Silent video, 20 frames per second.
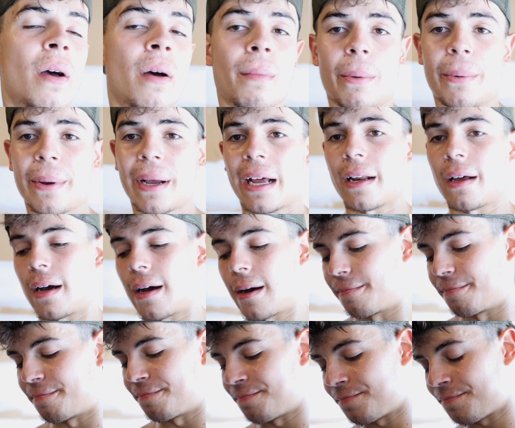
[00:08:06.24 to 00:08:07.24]
But we gotta,
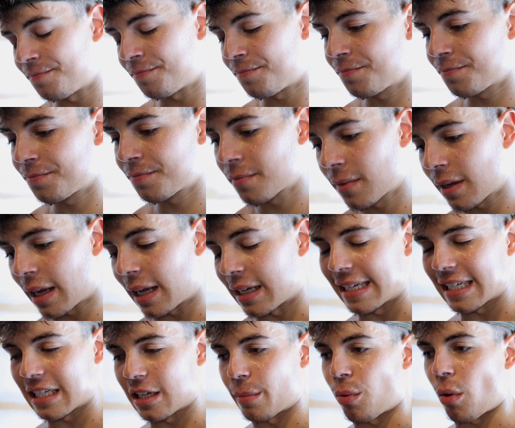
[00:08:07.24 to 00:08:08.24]
cause he
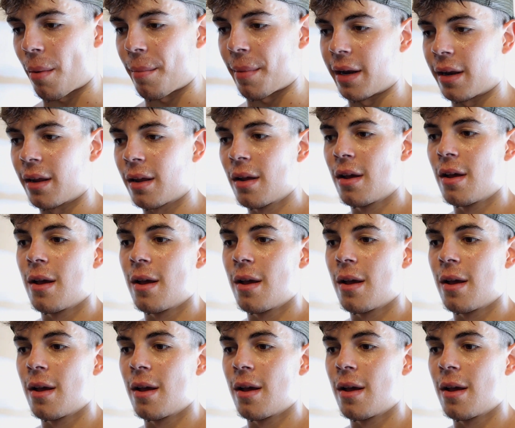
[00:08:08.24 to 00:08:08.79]
has an appointment.